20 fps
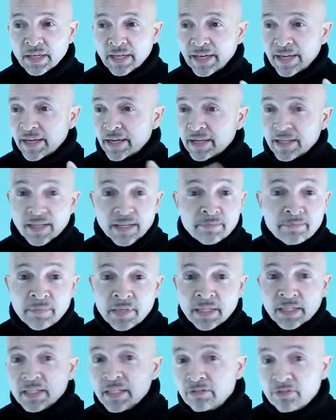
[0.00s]
And it
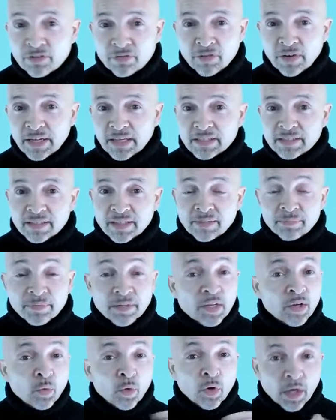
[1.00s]
immediately reflects it.
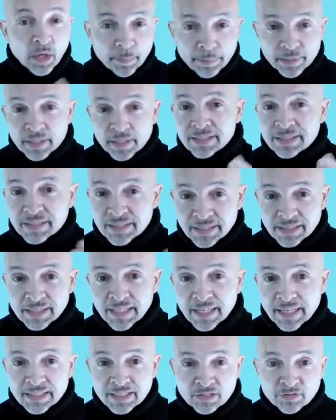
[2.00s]
What a person
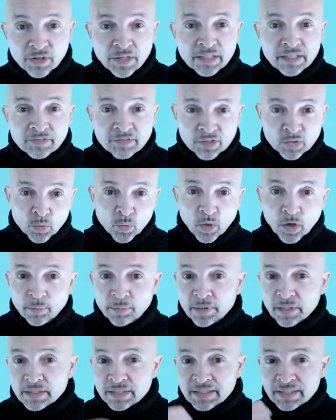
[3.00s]
says is very different to what a
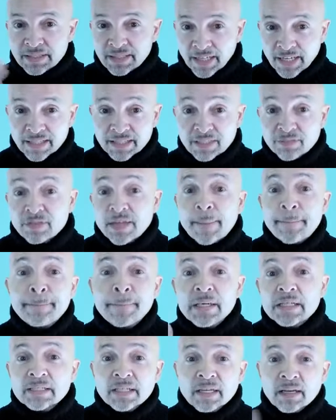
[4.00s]
person does if they're
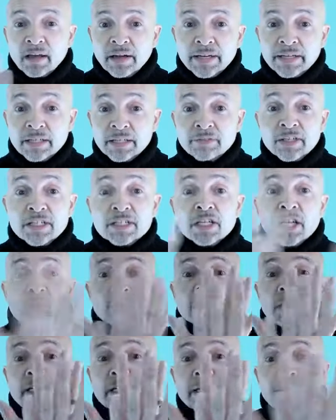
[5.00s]
misaligned. If they're
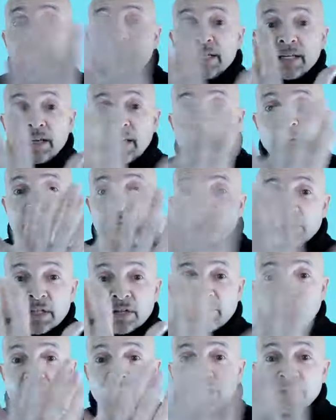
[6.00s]
totally in alignment with their
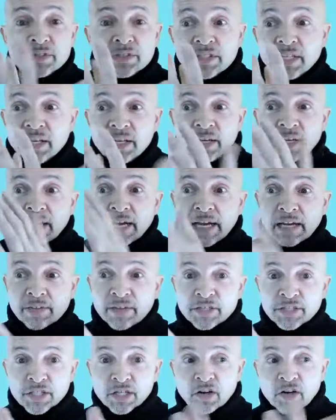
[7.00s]
values, how
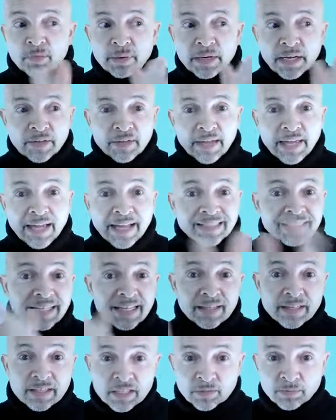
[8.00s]
they show up and how they act and
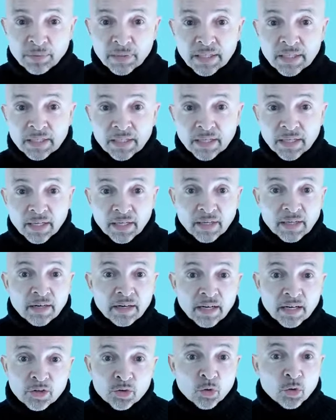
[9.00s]
how they speak
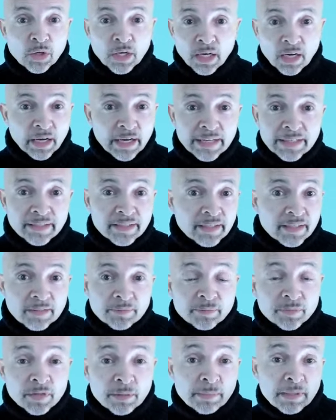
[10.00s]
are all aligned,
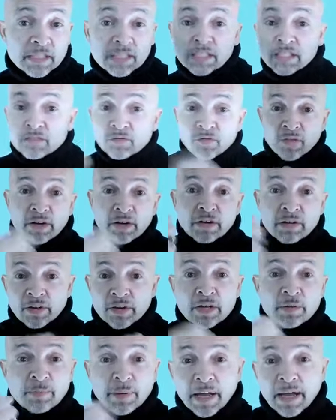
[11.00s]
the message is very,
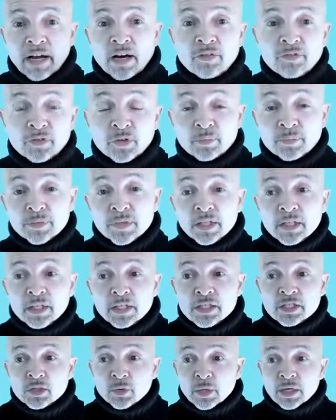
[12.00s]
very powerful.
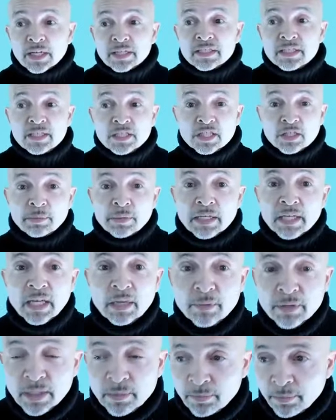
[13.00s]
So when I teach communicating
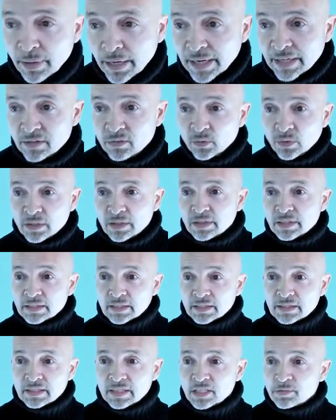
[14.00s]
with impact, one of the things
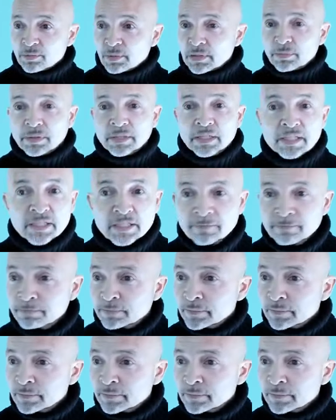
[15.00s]
I teach people is